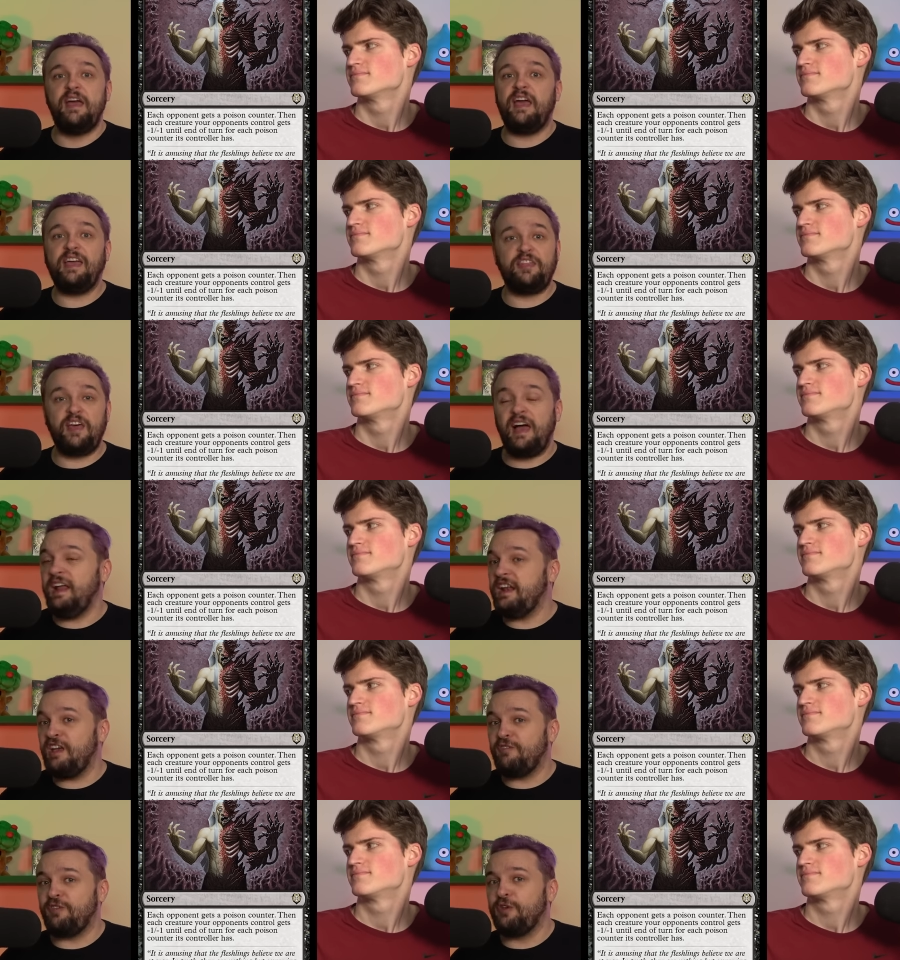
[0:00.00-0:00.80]
Speaker 1: And
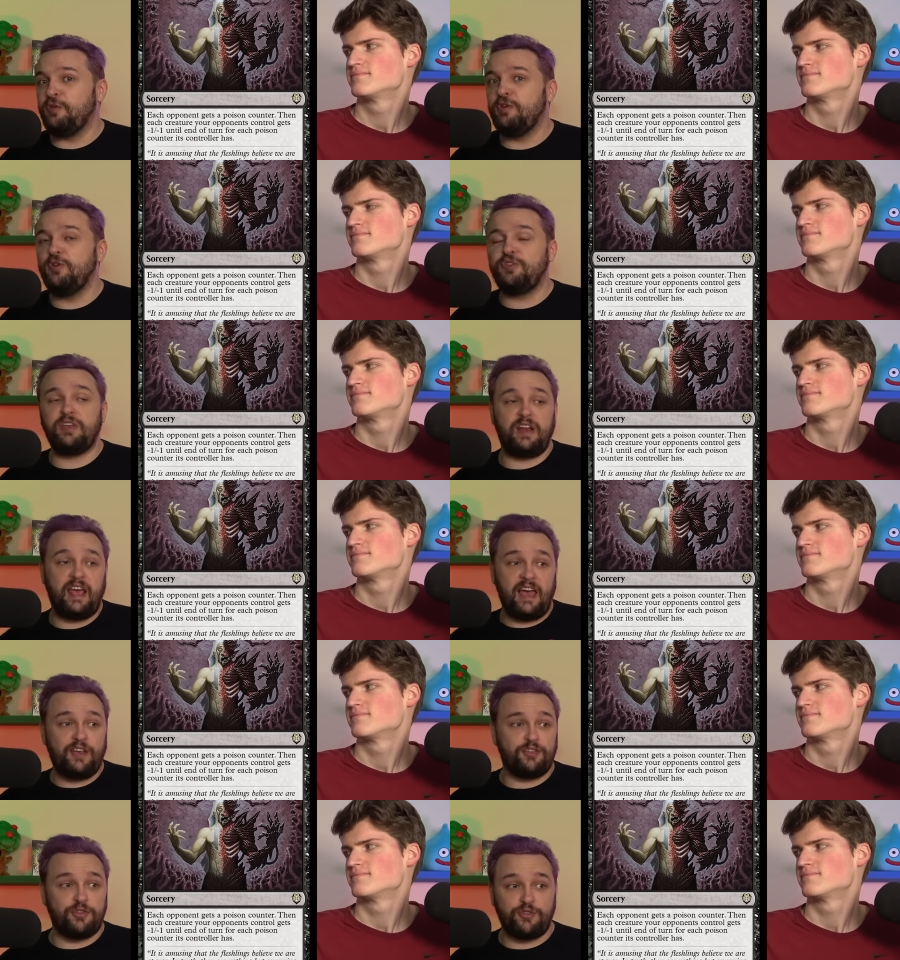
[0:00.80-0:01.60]
then if you use it
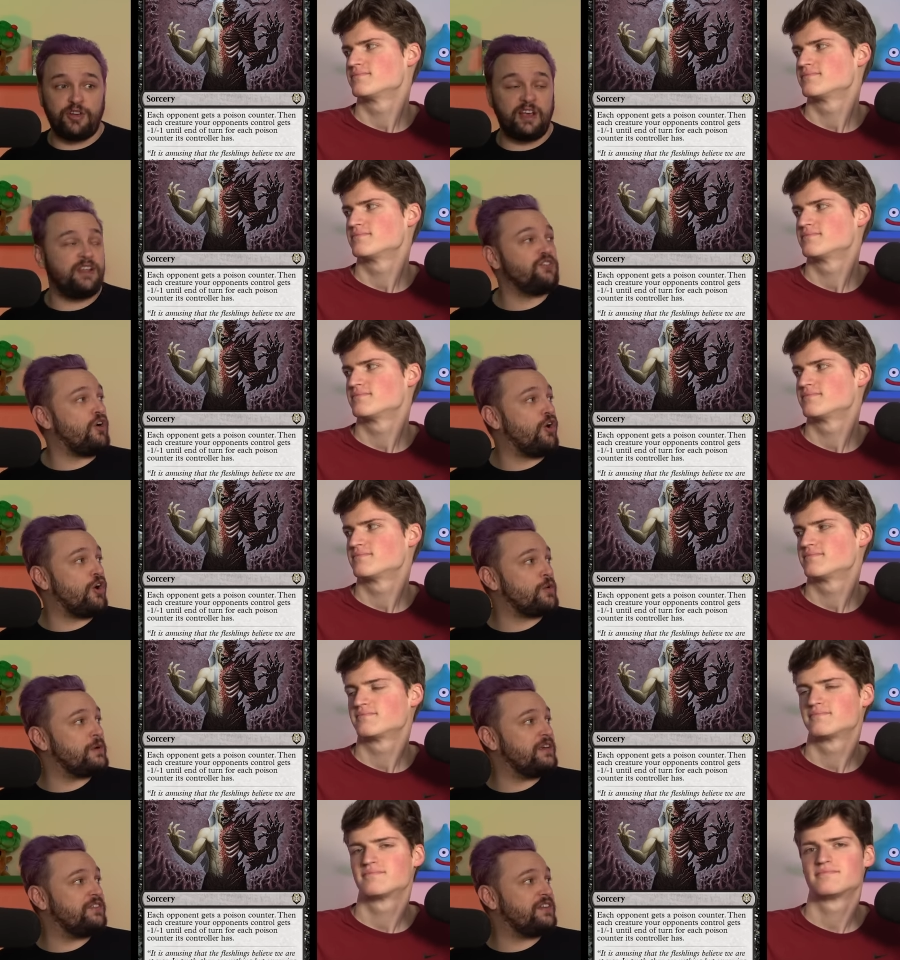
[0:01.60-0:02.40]
as your chain is
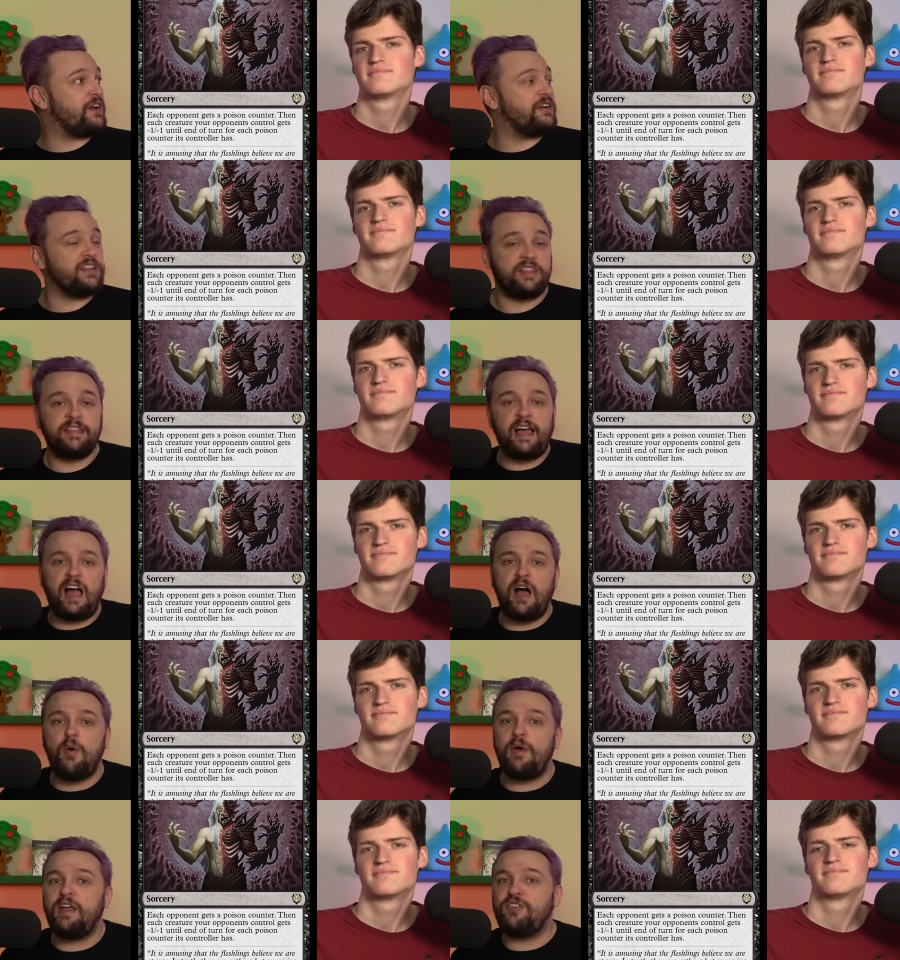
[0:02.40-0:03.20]
already started,
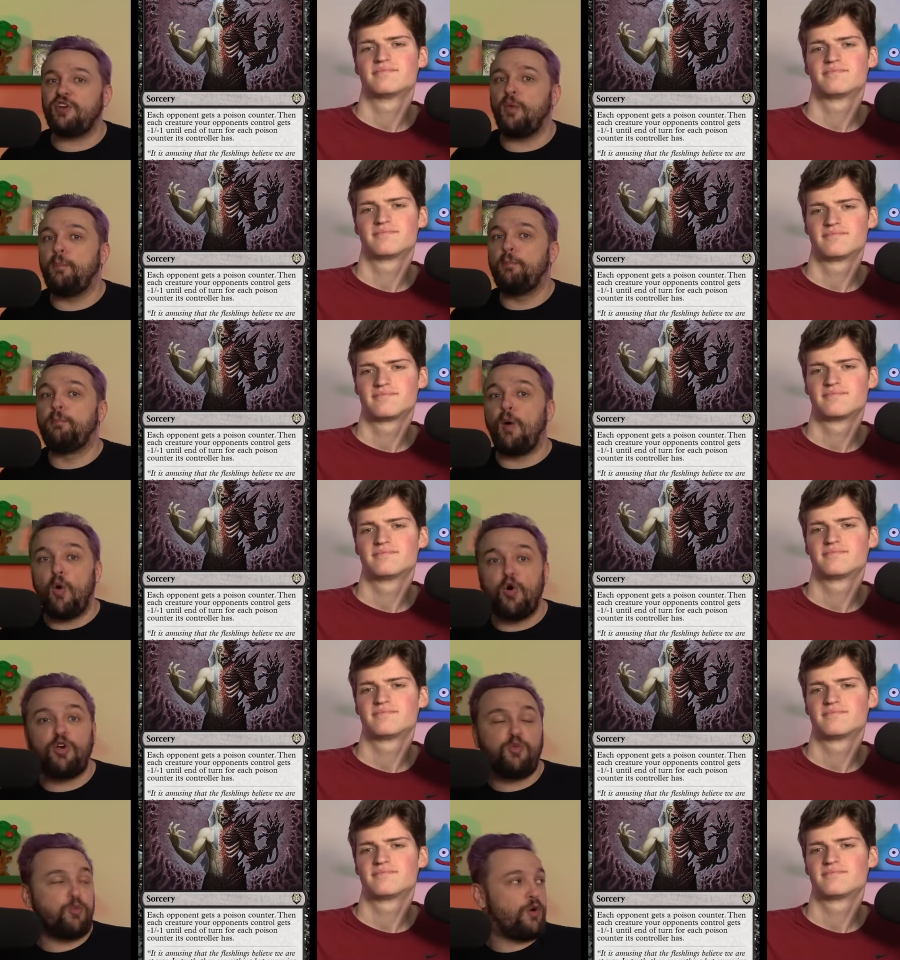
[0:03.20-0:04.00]
now it's a
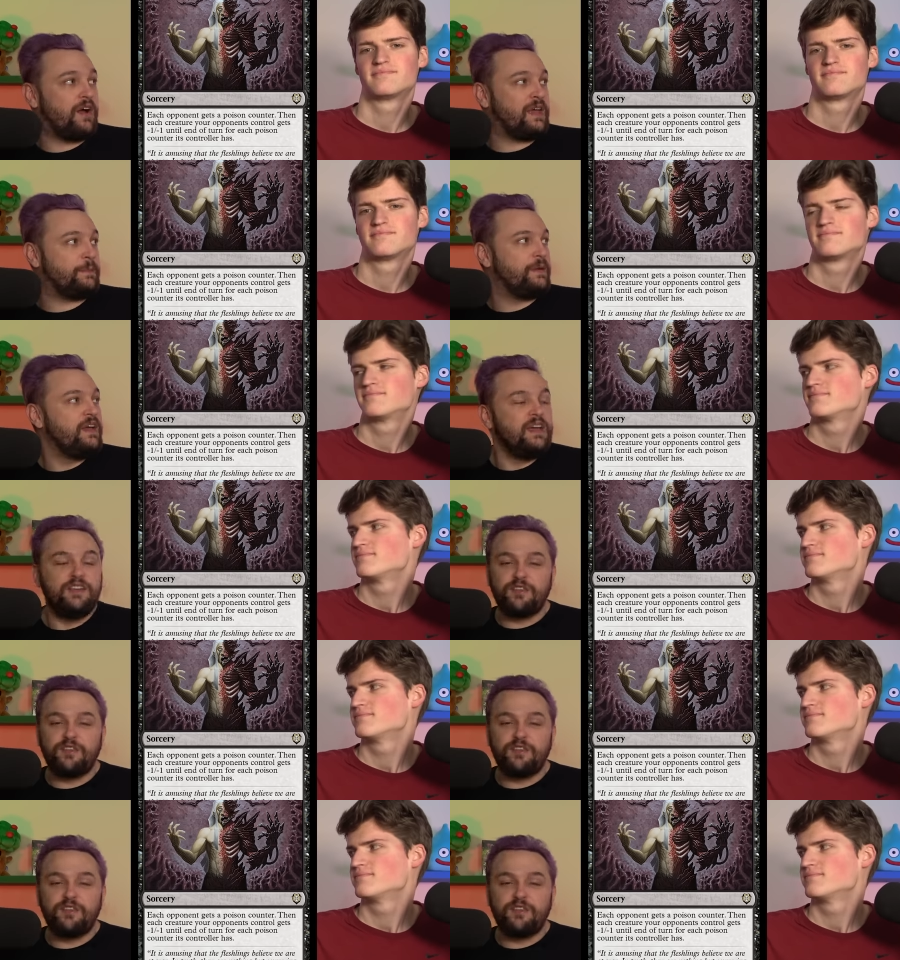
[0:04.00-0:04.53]
board wipe.